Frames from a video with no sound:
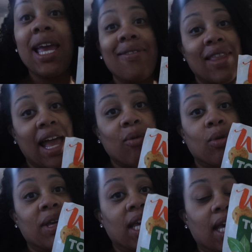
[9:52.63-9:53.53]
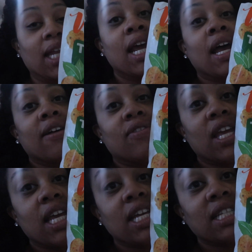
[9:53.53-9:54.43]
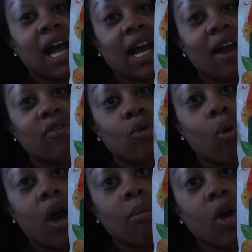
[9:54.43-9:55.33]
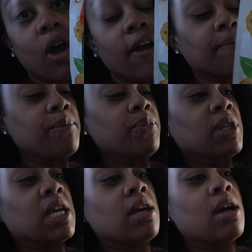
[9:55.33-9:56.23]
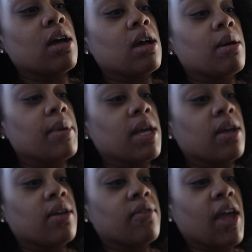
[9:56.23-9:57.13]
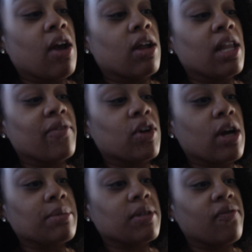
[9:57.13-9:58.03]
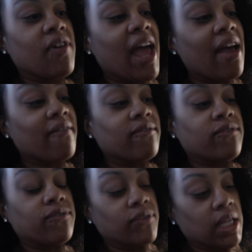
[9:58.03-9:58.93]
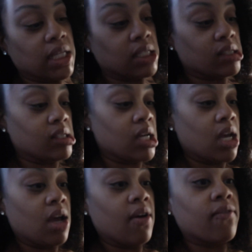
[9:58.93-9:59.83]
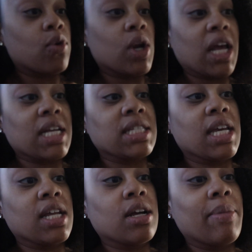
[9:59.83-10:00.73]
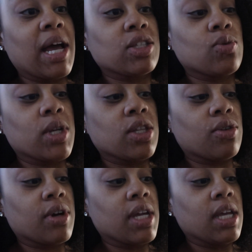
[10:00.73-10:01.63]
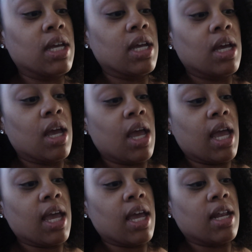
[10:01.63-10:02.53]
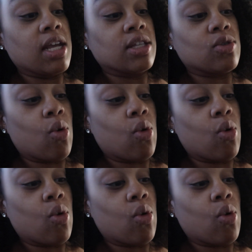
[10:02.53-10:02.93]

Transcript: and that will be it. These I got from Walmart. They are 11 grams of fat, for, like I said, about 23, and it's